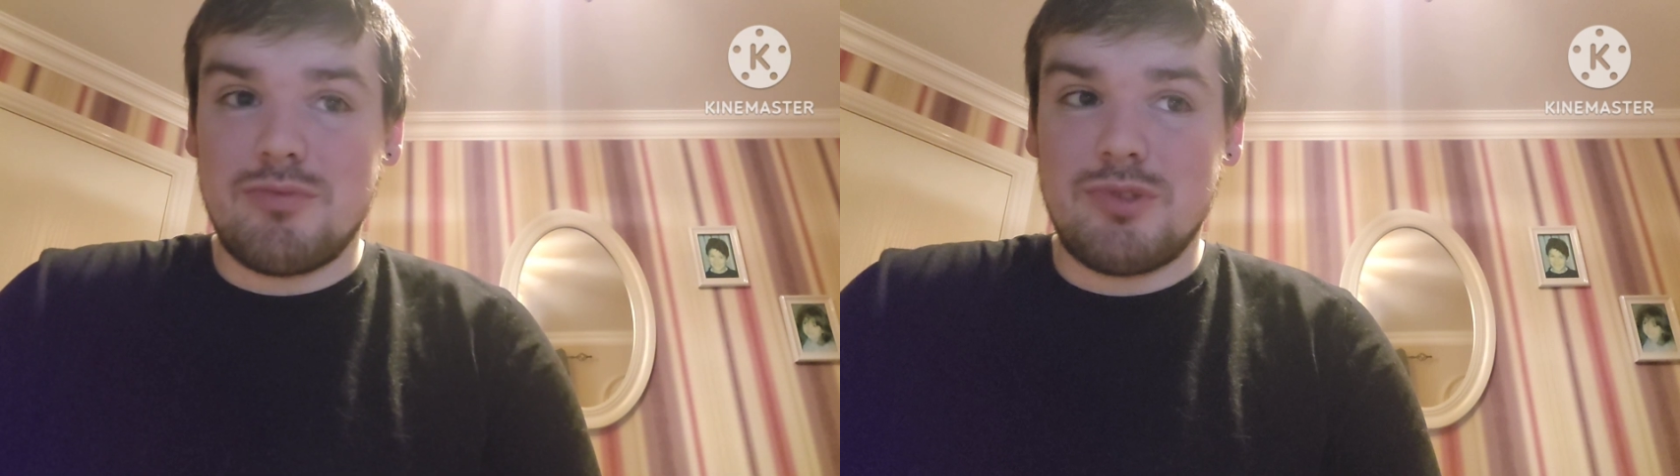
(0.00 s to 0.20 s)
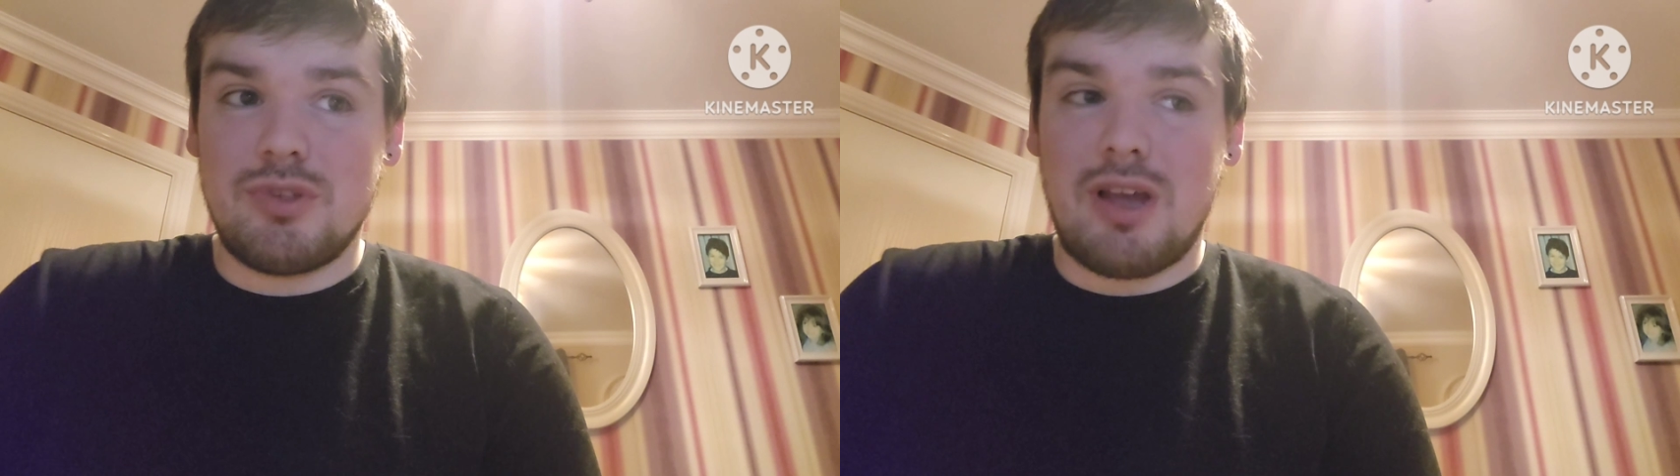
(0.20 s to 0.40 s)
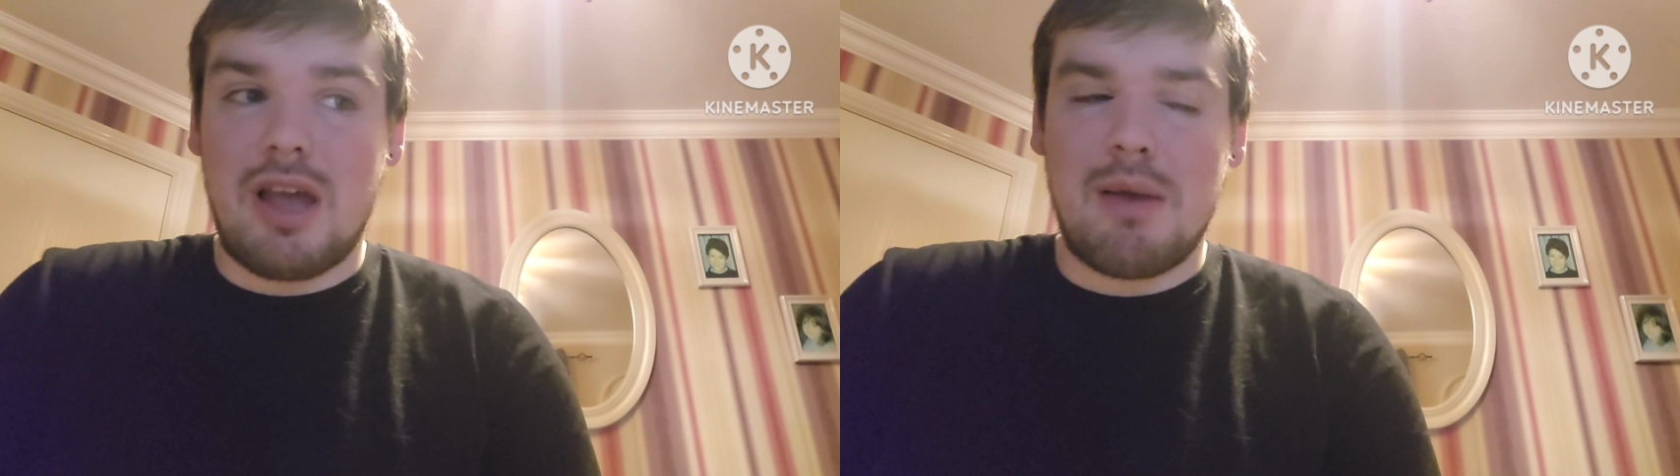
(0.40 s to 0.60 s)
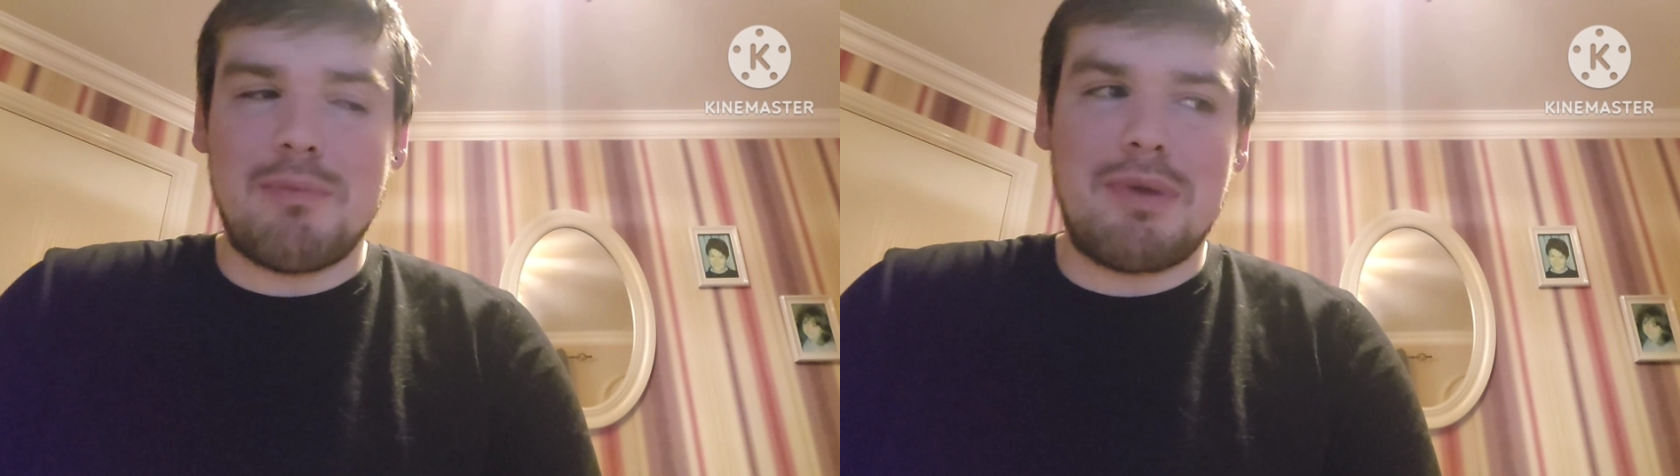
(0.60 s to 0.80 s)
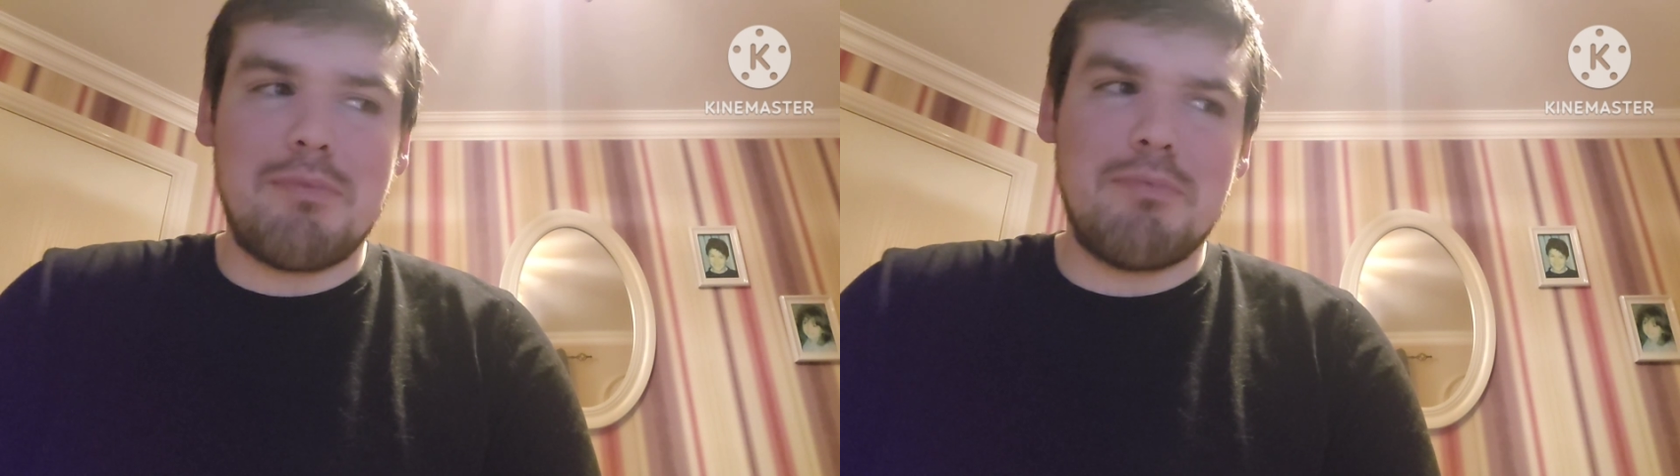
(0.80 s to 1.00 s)
so
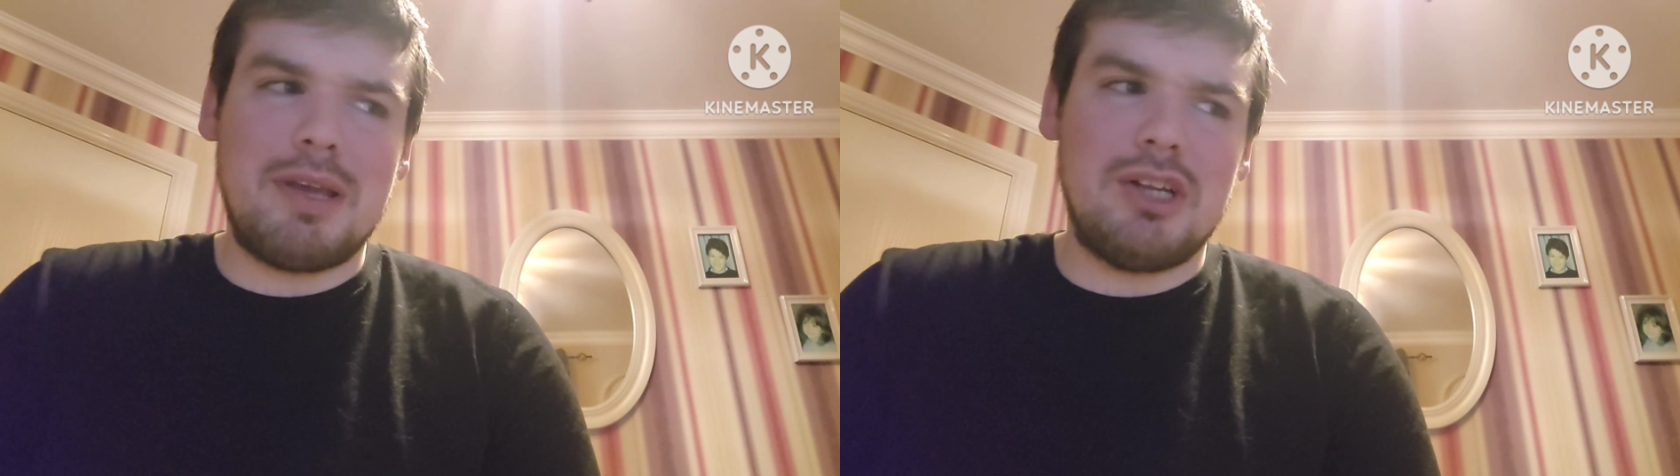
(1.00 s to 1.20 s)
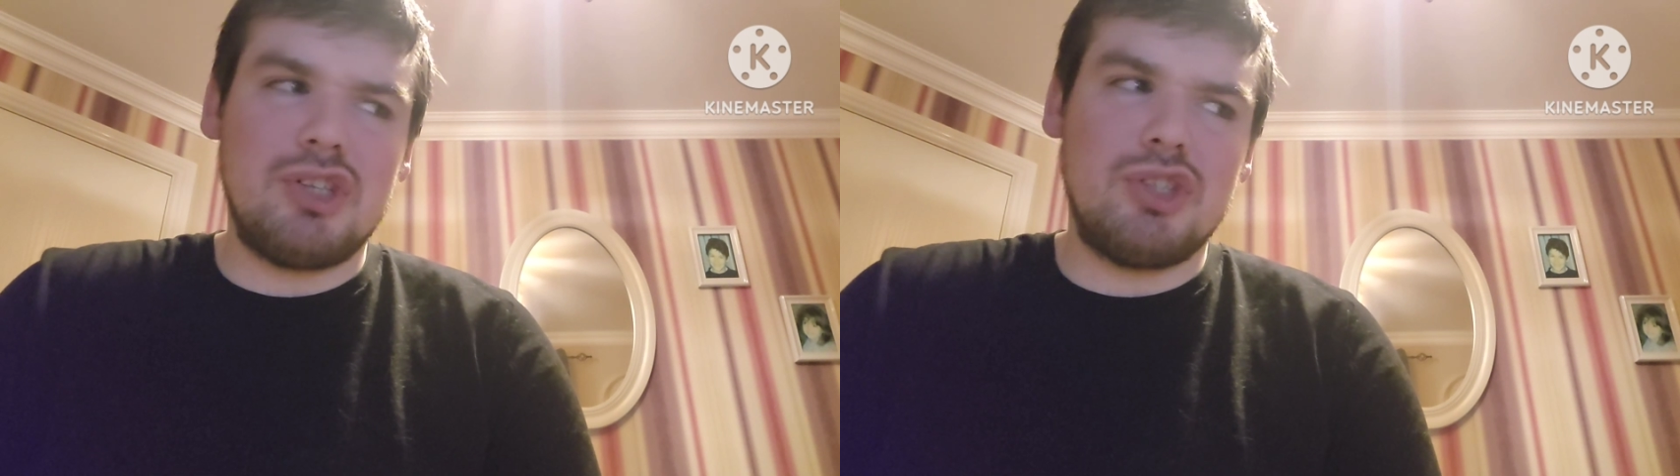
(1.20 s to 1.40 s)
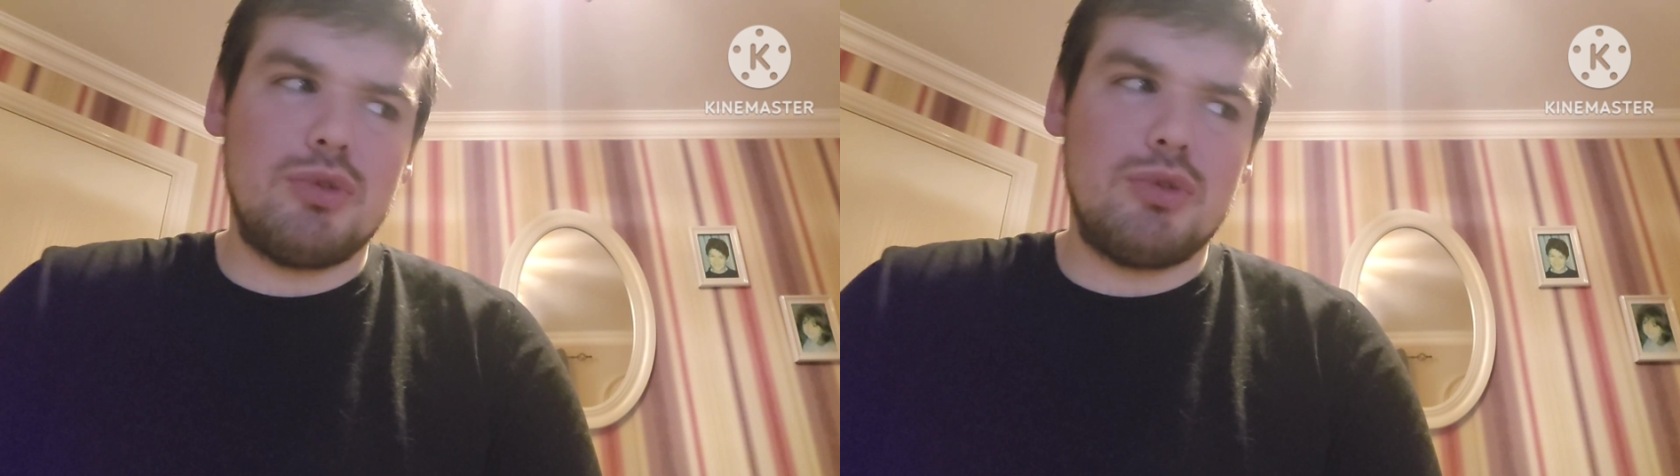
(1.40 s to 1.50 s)
I'm on page